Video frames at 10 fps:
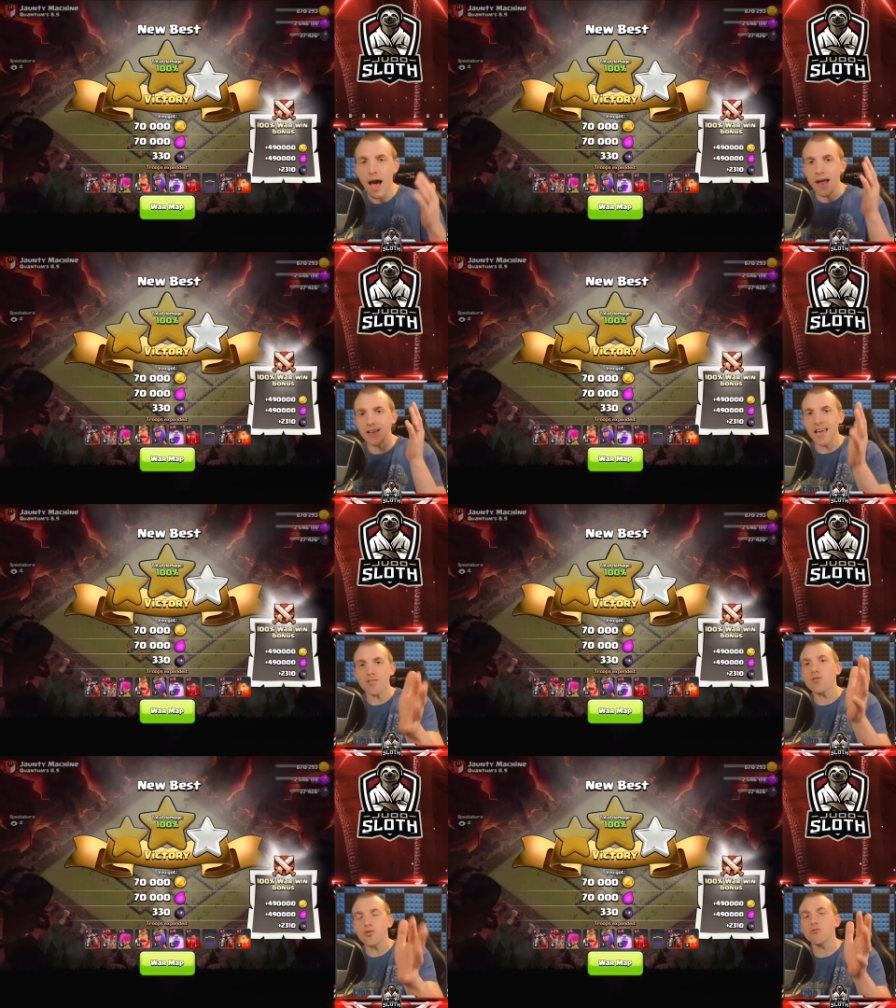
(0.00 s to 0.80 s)
and
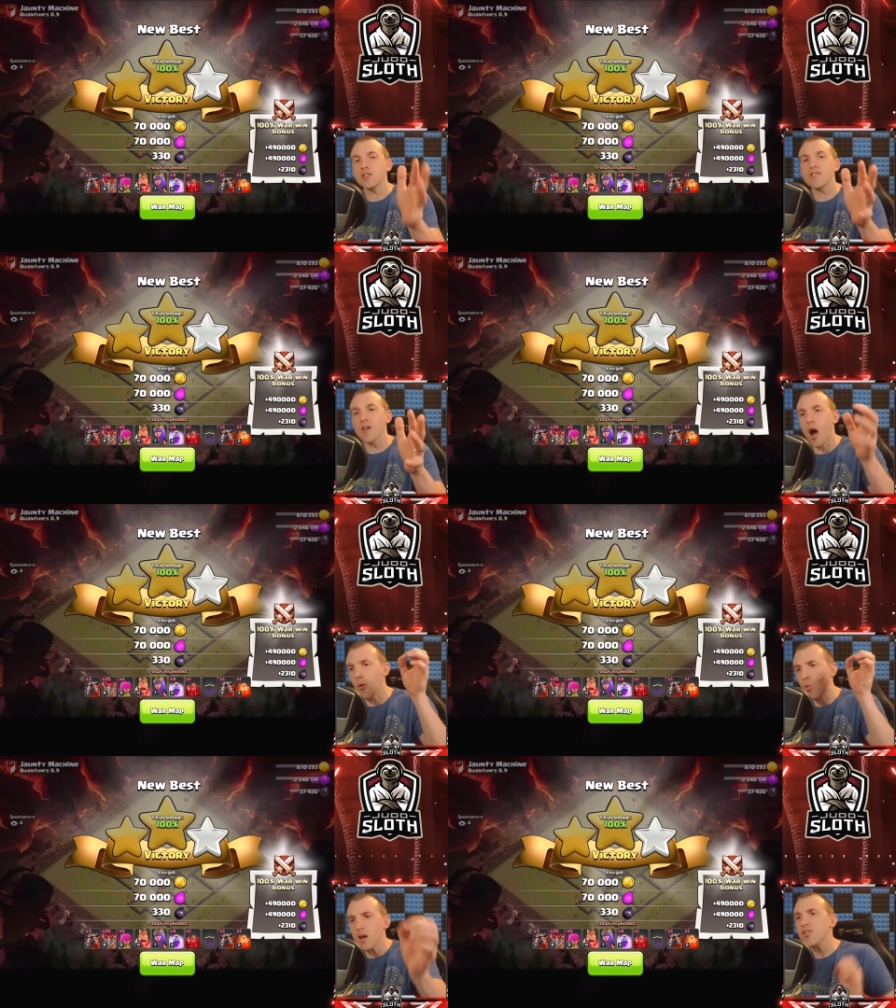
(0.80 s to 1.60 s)
get the
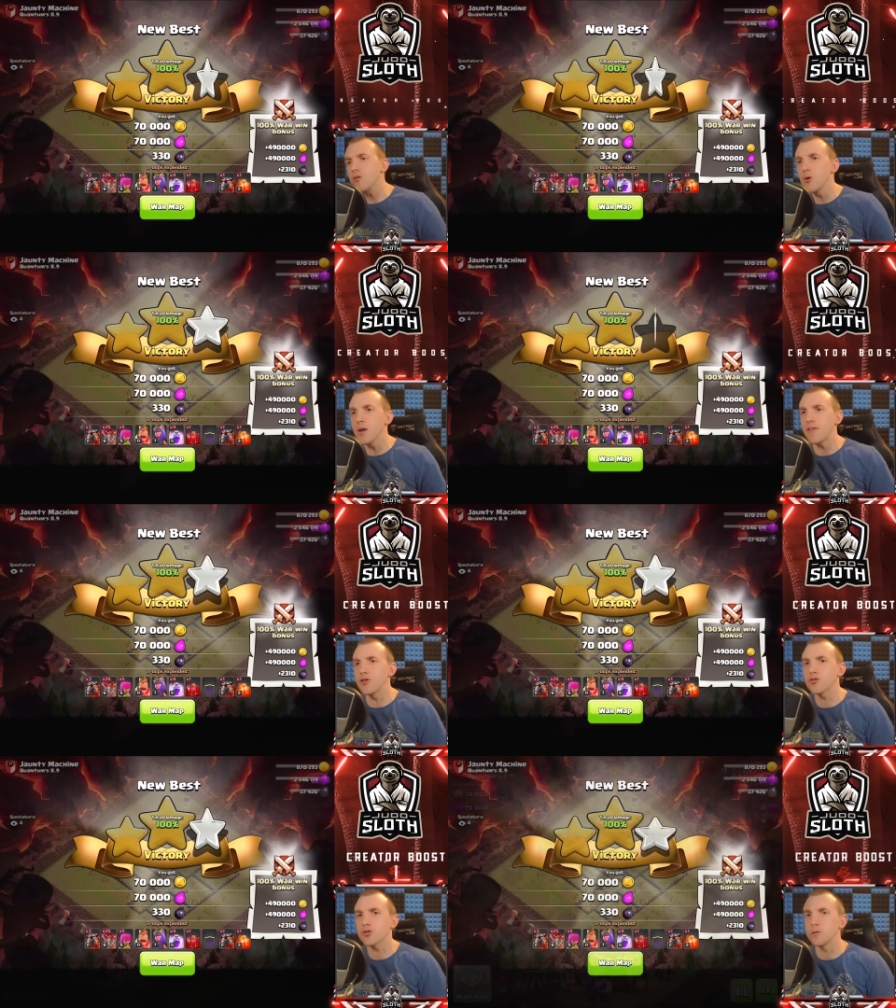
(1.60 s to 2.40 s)
3-star with low
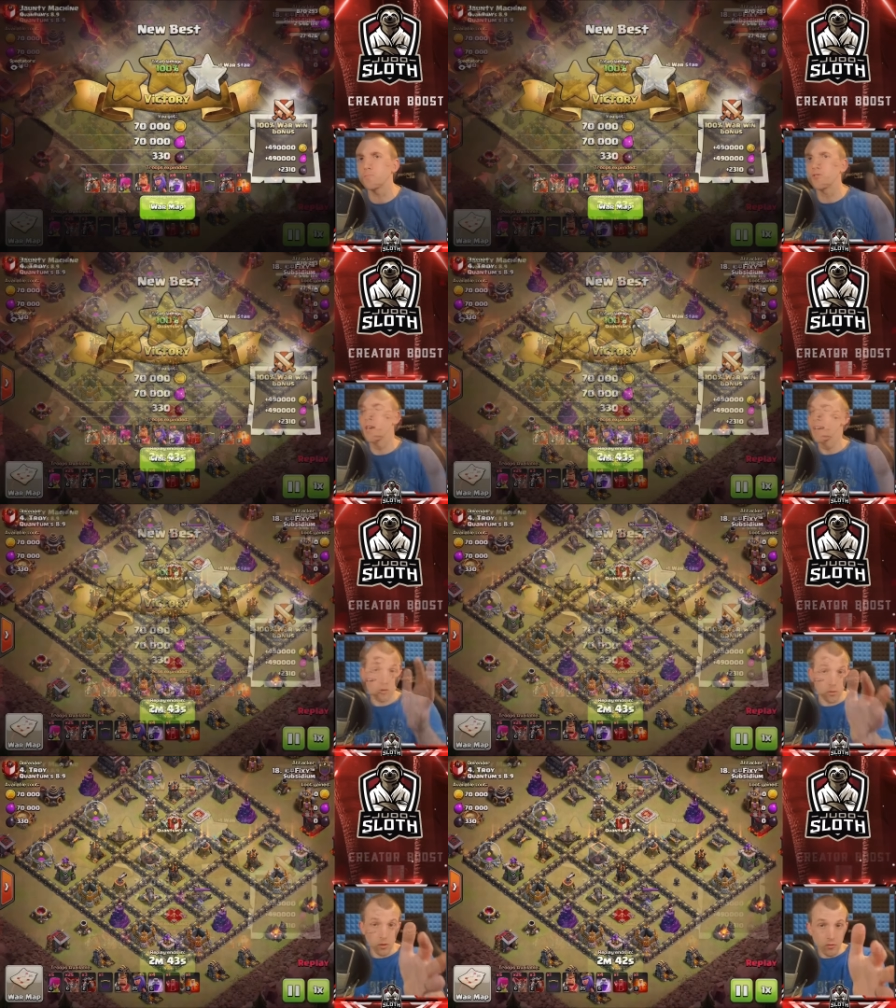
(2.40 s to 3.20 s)
level troops.
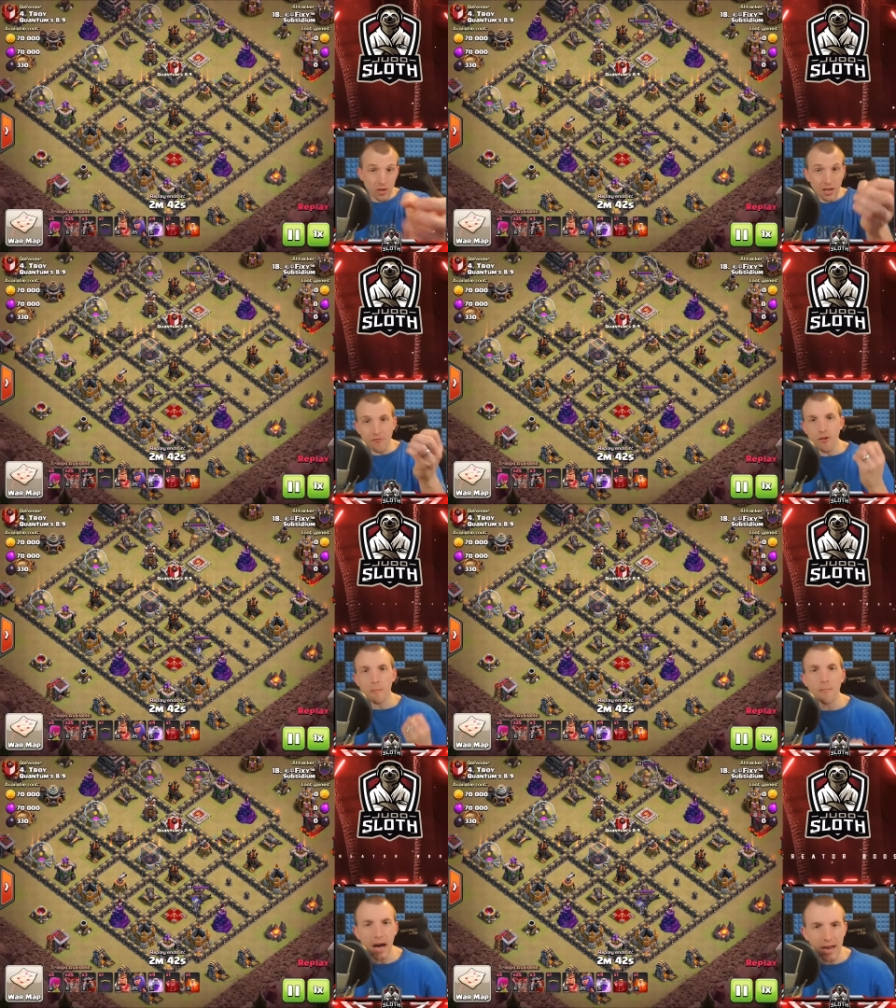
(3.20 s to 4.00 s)
So you've seen
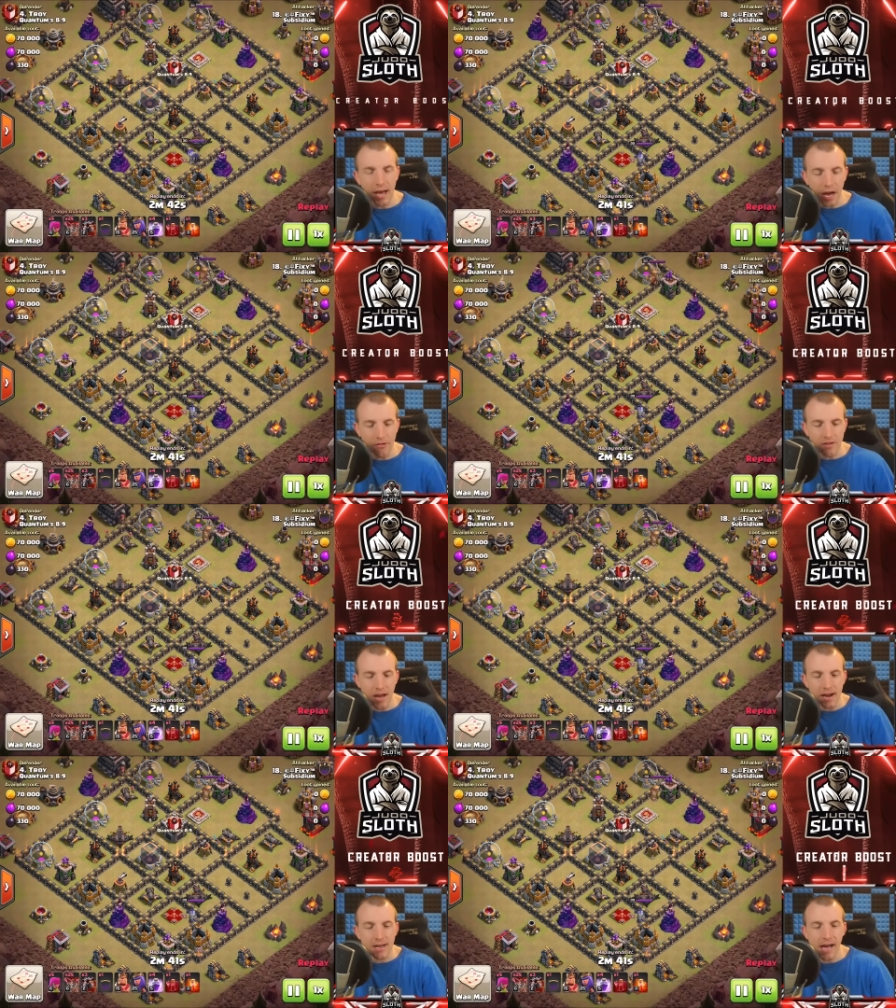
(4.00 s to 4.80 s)
from my live
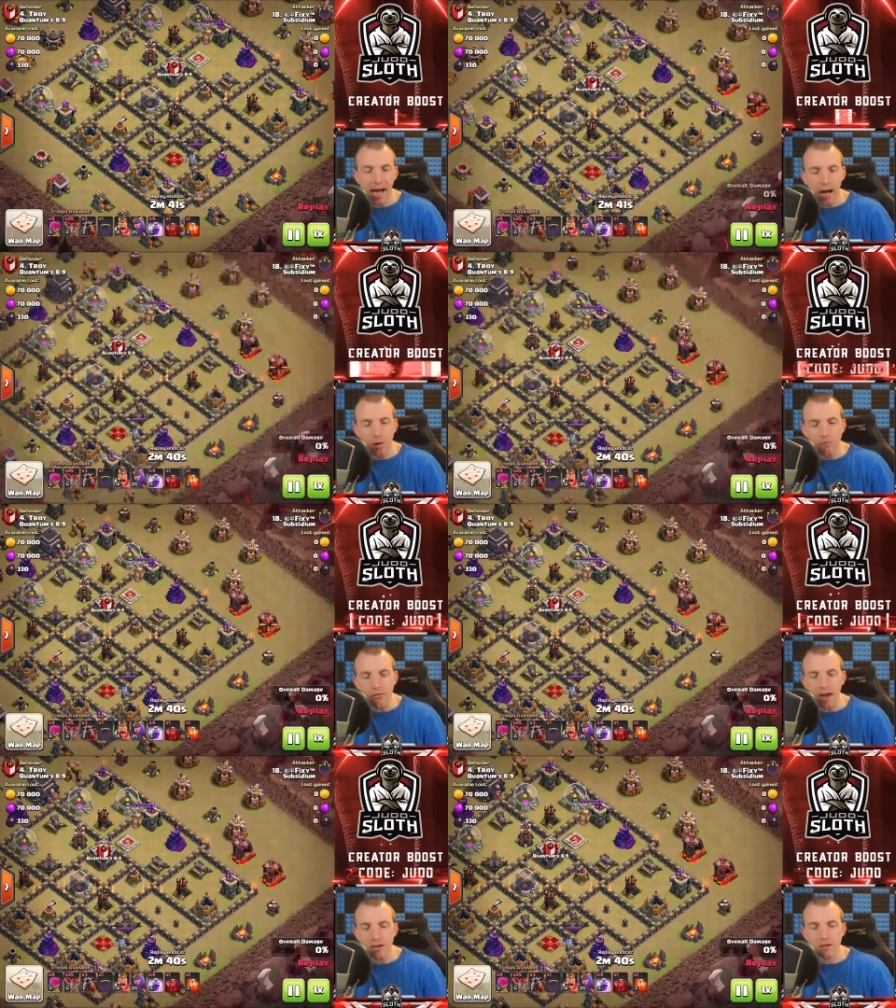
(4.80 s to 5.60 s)
attack how
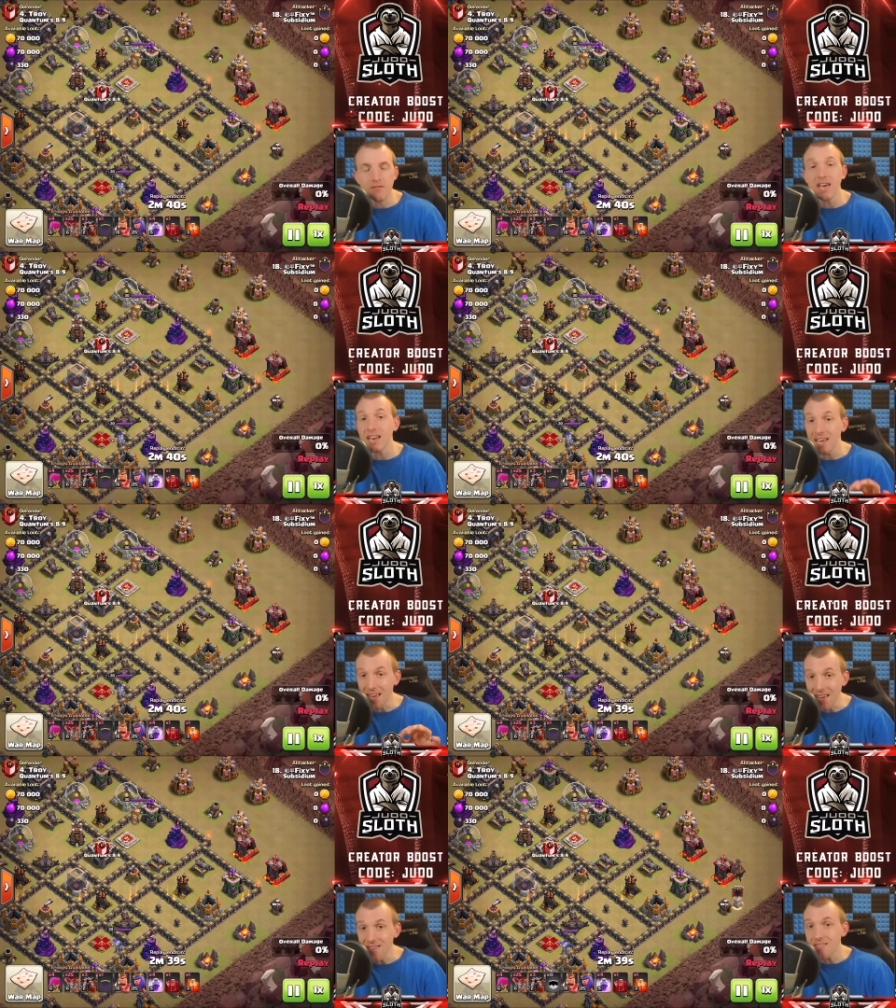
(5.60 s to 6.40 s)
effective it
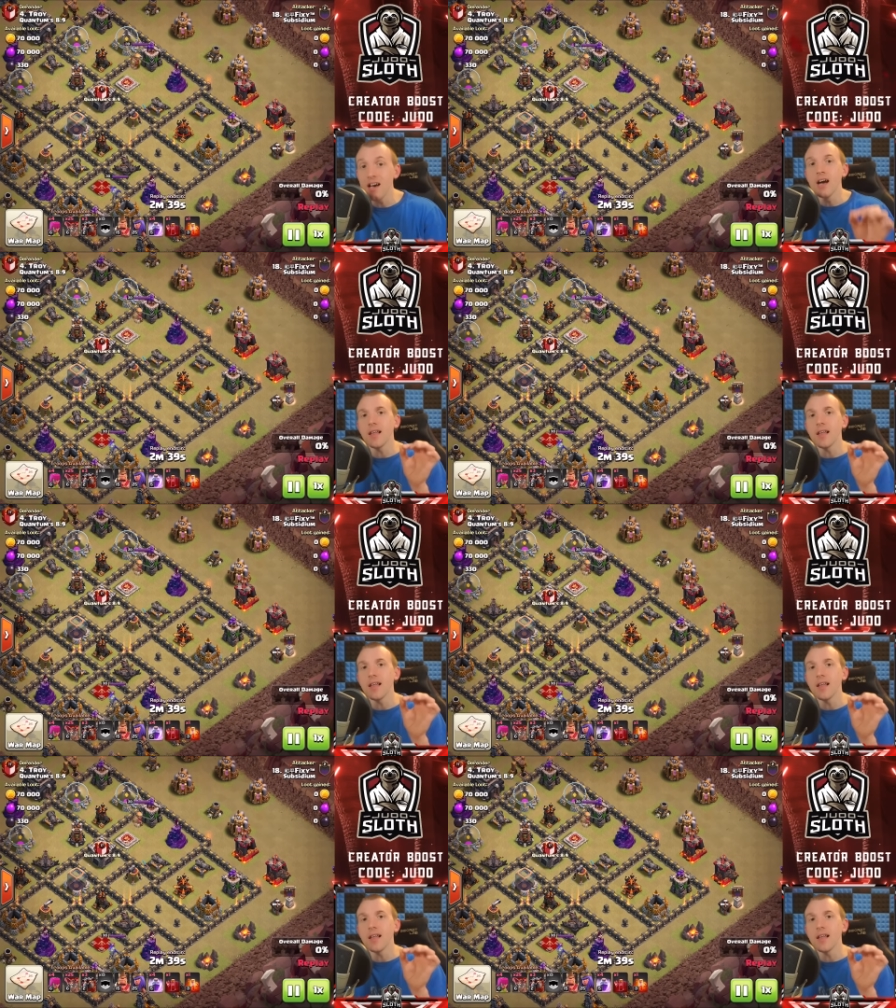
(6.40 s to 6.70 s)
is.